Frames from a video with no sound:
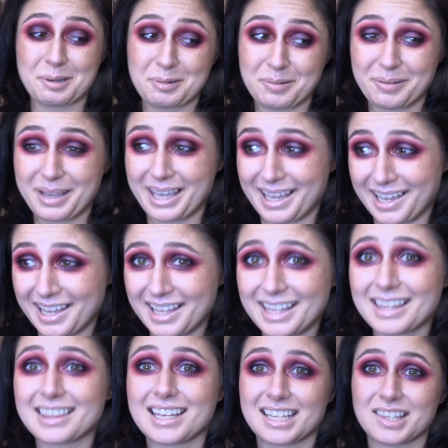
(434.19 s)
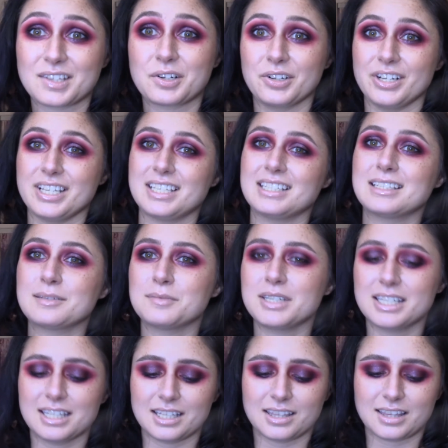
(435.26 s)
Okay, that's crazy to
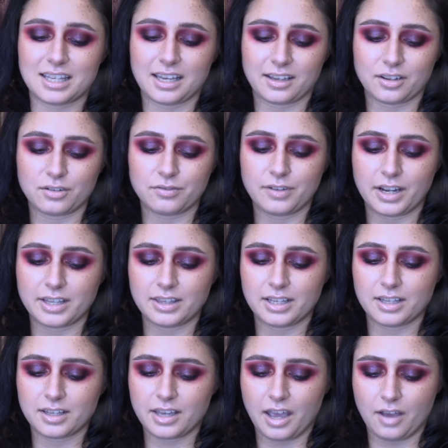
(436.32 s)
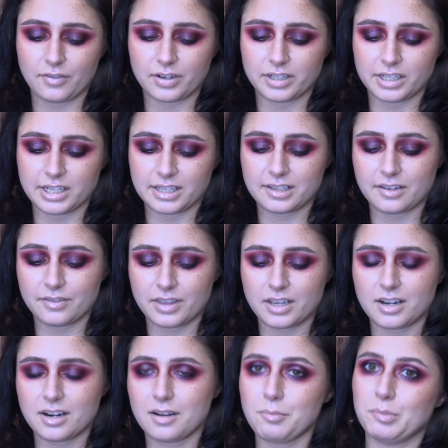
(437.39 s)
me that I could find that Kat Von D stuff there,